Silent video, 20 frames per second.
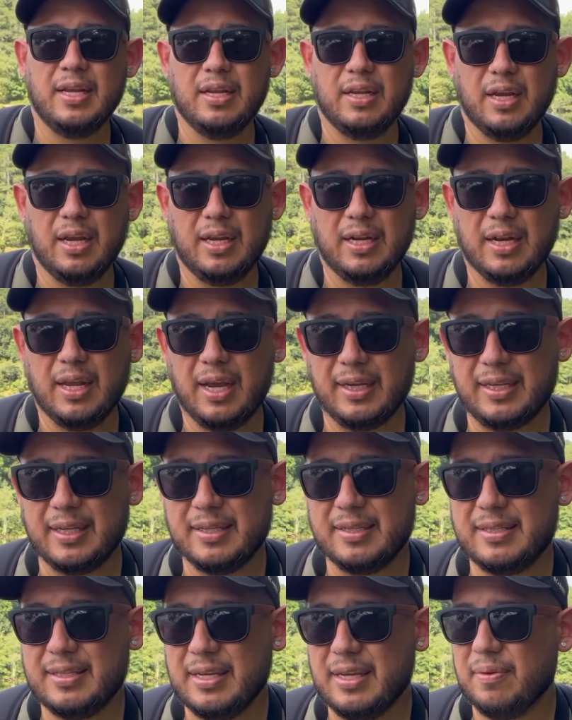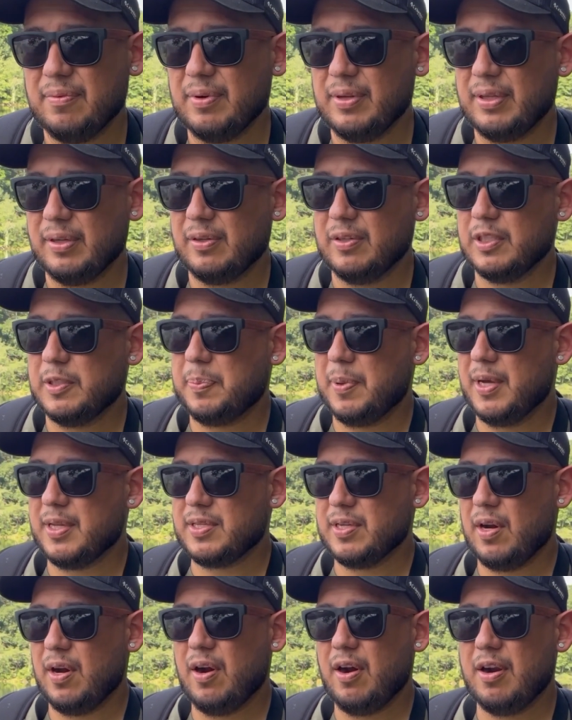and I can see where the good
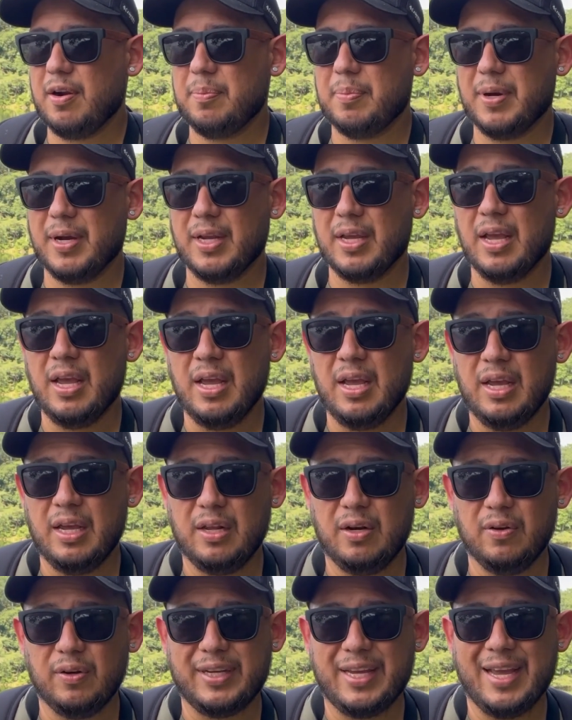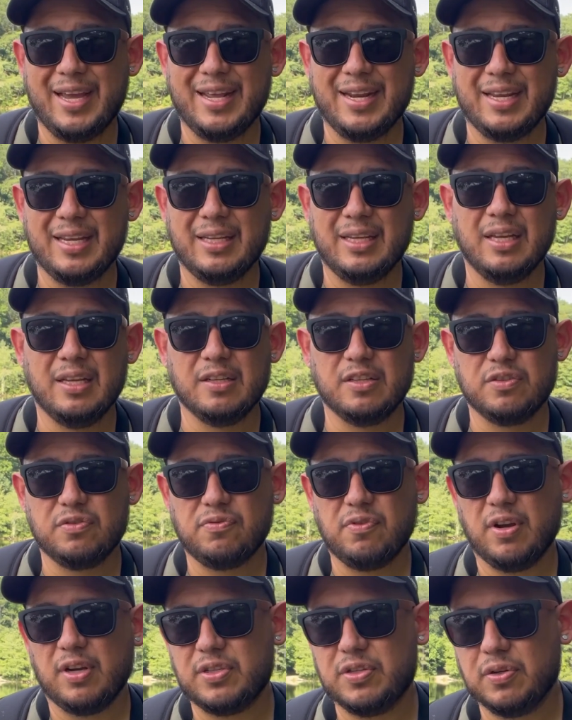spots are by locating the
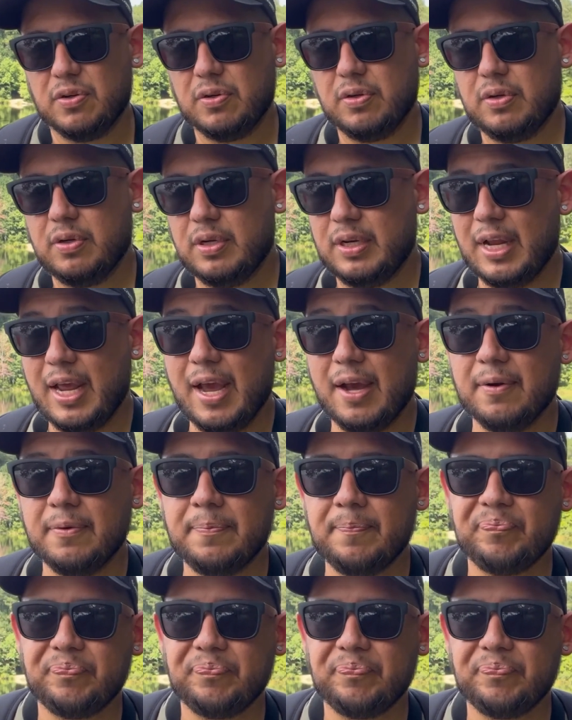structure. Now,